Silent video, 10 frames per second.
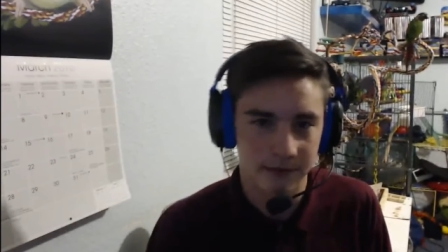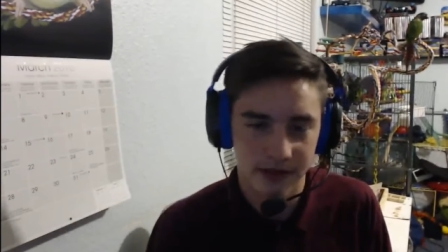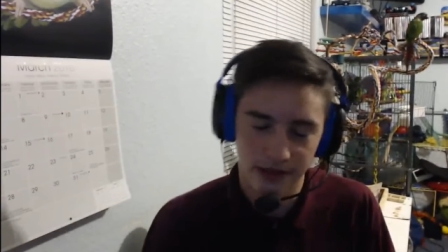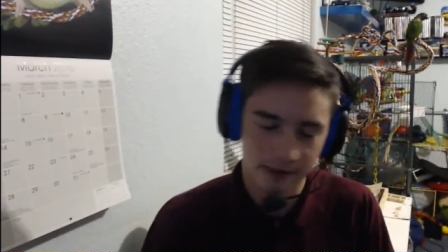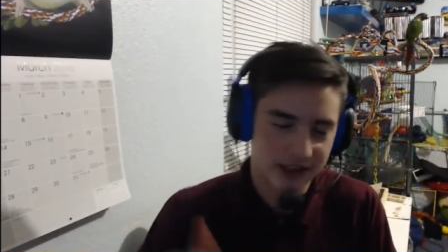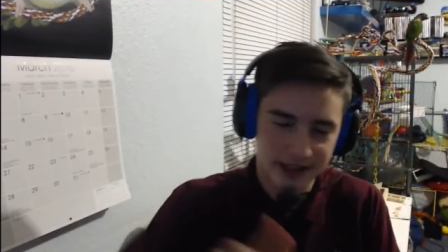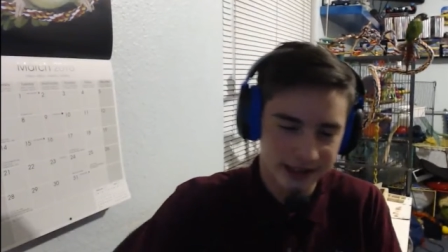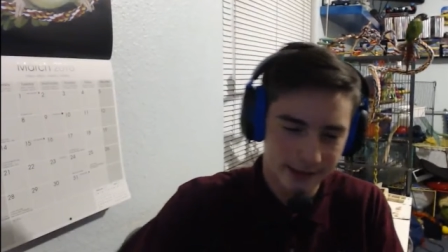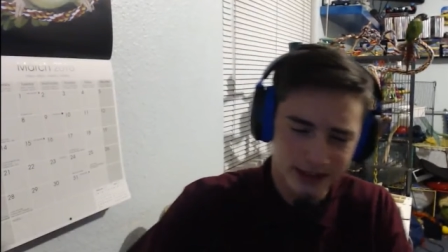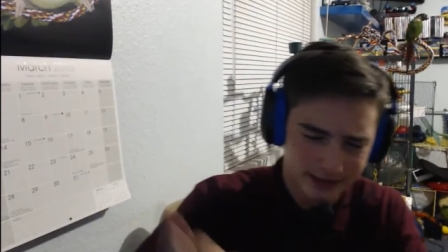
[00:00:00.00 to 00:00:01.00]
So let me just
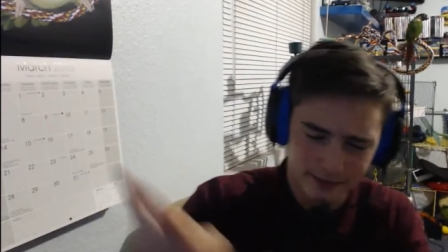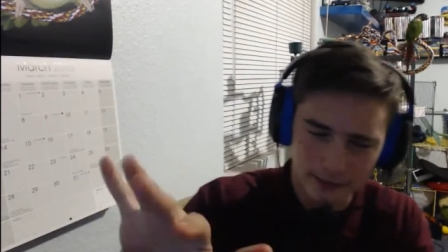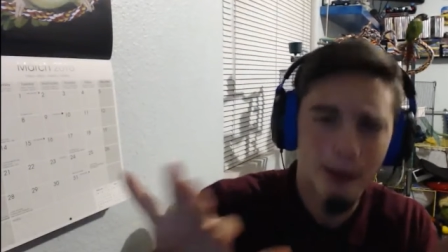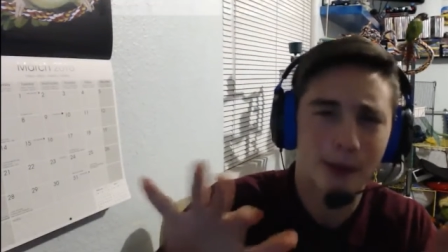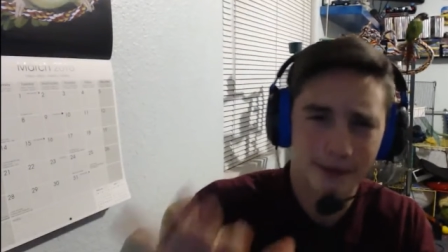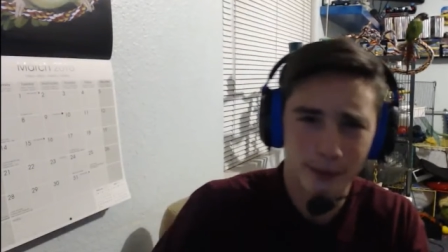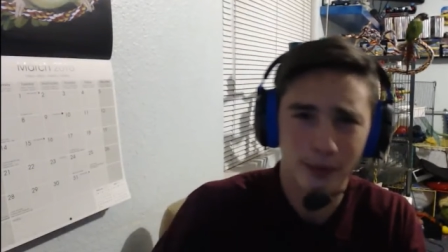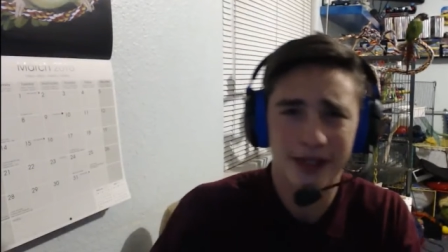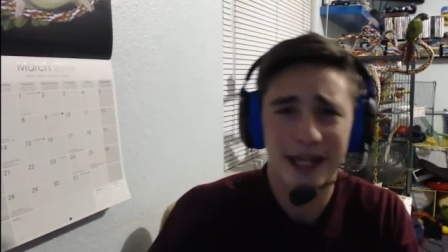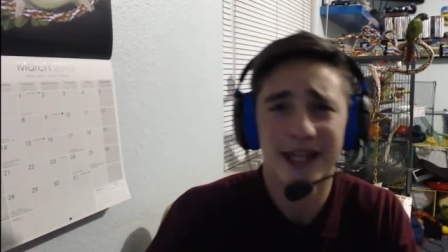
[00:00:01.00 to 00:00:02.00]
let me just
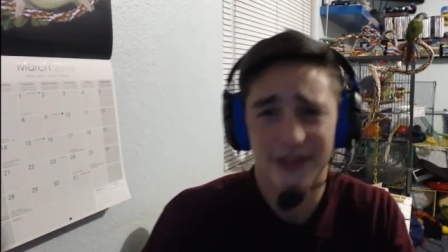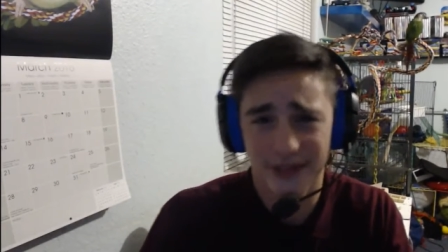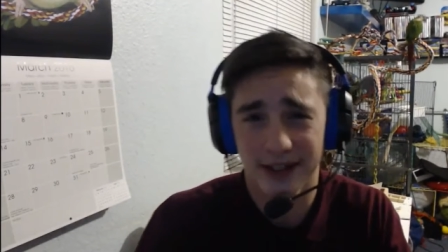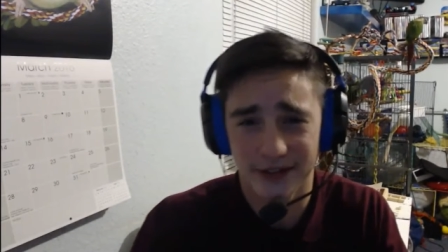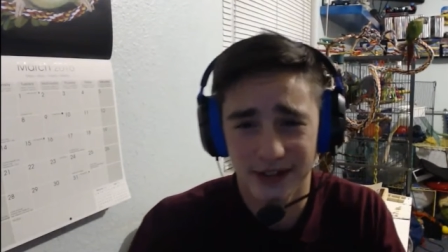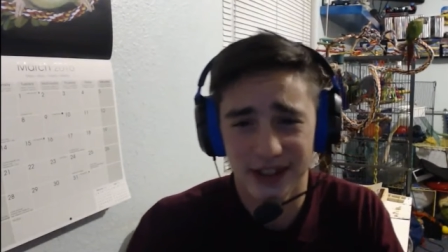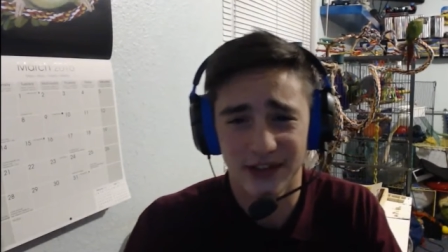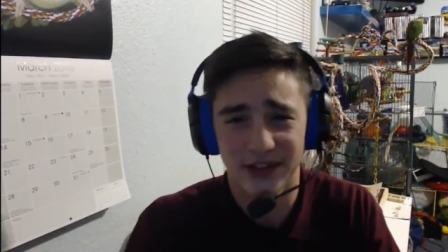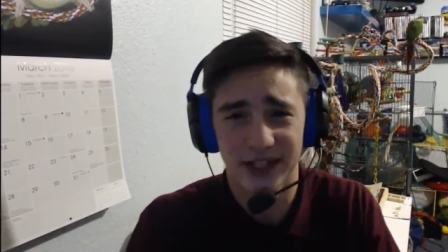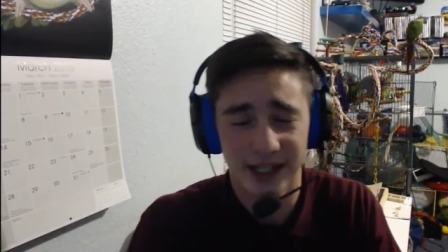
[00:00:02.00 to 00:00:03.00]
play the fucking video
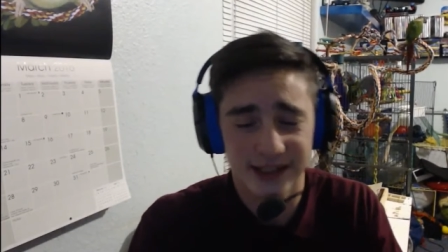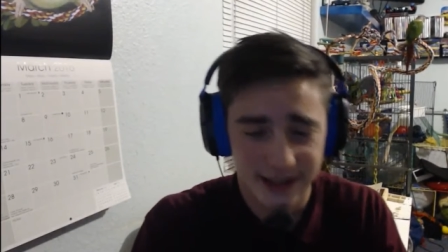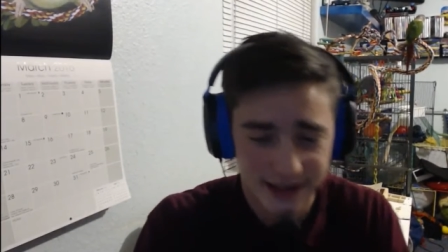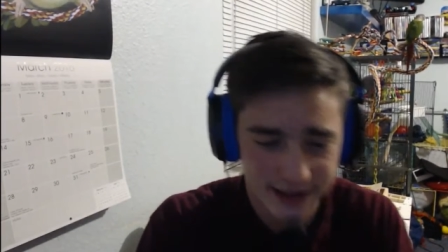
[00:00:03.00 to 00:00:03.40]
for you guys.